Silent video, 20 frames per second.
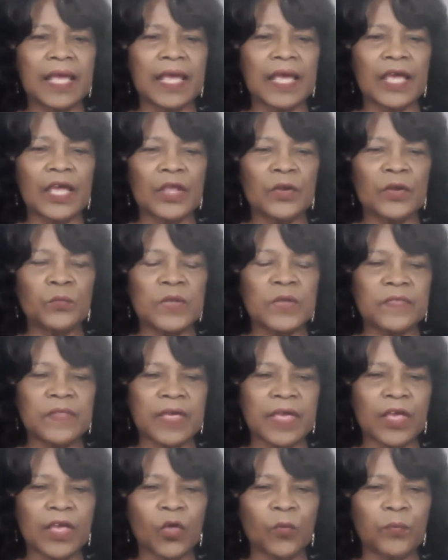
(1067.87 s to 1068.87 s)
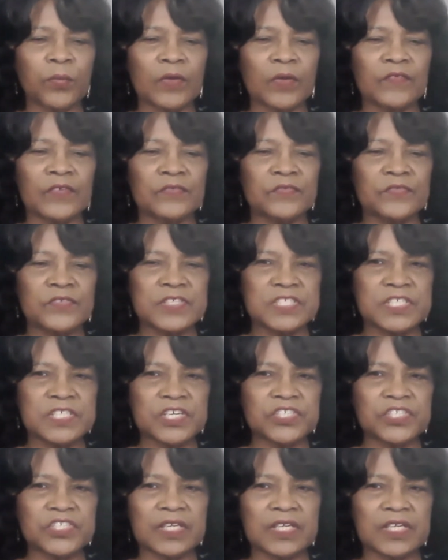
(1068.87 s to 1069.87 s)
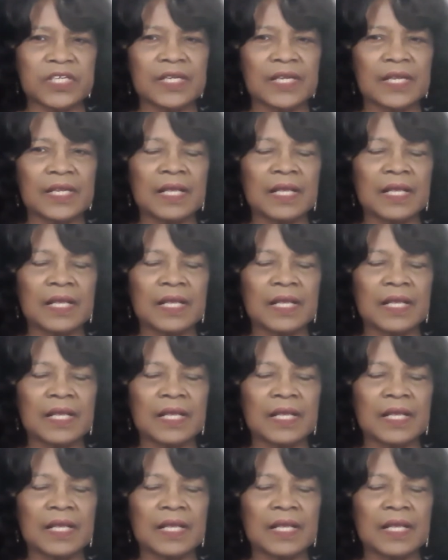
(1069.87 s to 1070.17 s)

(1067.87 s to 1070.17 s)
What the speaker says: and with the help of a physician,